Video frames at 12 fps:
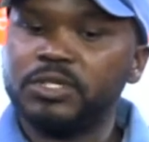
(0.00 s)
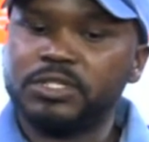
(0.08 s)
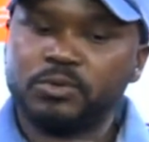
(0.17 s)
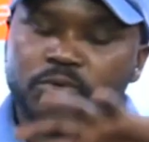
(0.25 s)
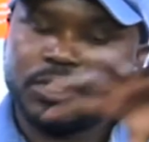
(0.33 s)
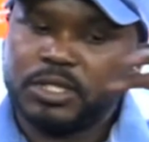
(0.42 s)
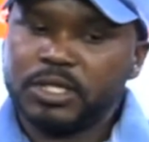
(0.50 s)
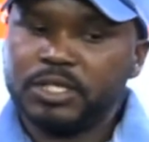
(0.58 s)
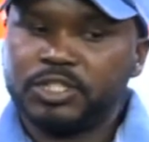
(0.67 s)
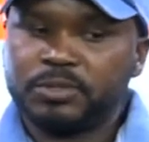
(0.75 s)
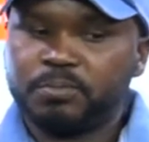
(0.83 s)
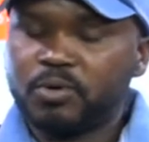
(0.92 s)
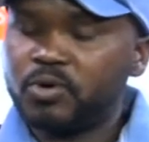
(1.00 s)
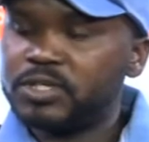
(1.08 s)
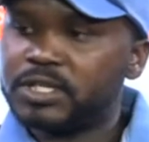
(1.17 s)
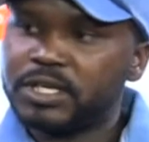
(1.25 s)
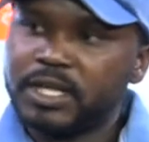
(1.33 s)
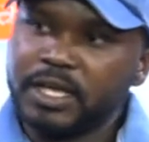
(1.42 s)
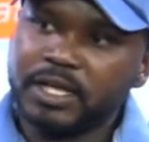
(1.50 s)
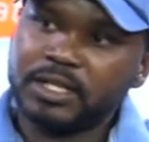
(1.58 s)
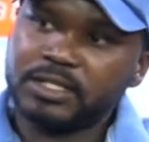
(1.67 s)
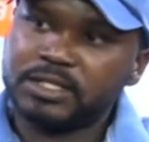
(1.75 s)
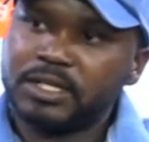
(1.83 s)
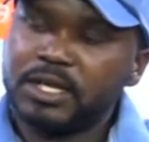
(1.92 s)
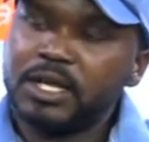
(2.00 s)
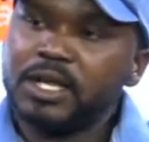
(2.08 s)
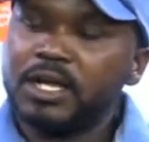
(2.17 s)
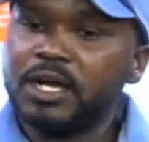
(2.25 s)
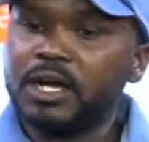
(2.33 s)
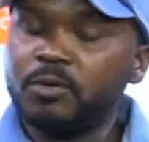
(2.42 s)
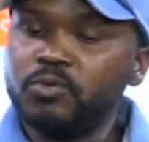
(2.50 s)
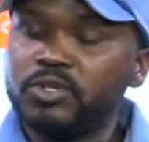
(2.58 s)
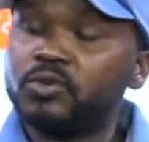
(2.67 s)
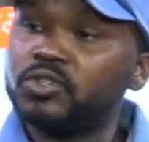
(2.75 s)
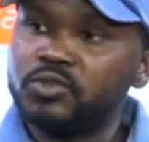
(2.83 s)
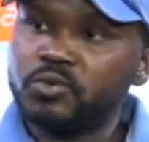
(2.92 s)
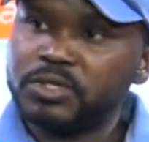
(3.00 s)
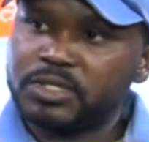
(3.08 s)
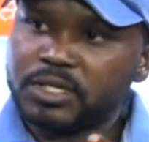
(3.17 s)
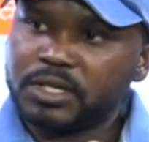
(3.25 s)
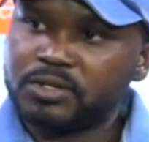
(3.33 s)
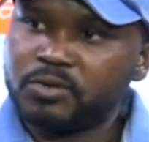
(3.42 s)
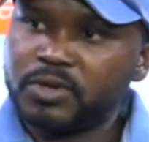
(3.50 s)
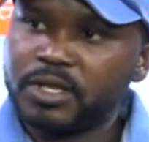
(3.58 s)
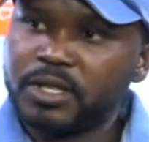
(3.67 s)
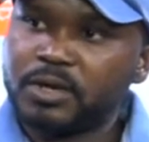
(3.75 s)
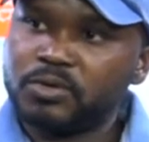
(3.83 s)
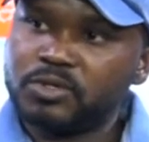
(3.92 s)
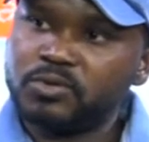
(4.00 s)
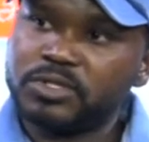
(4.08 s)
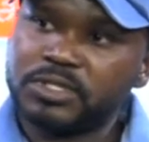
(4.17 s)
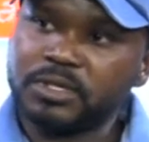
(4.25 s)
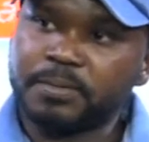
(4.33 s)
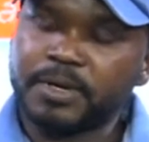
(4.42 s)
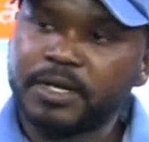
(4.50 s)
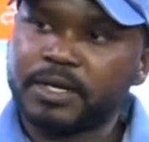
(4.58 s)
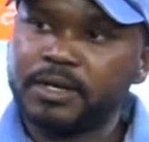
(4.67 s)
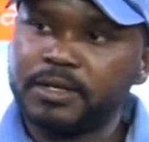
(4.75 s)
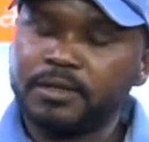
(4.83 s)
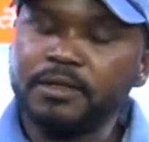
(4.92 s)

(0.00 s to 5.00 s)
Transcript: with each boys and girls. We don't do it together, we do it separately. Yeah.